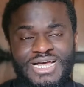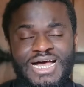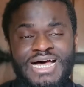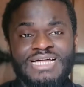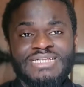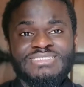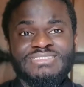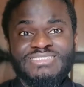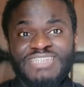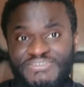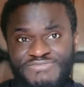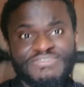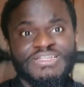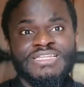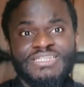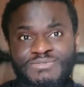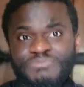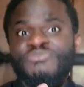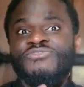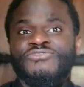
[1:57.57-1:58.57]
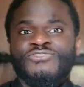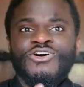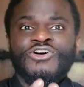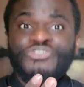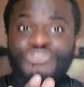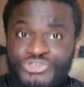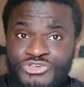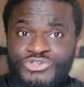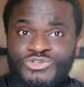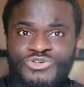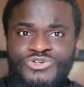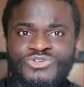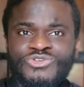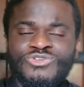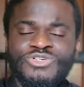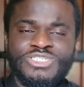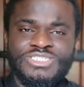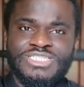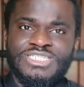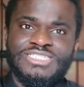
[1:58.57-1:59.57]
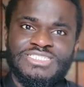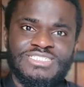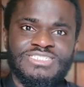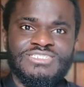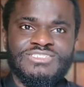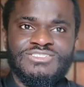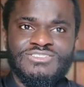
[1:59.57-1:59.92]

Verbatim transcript: and definitely before you who is listening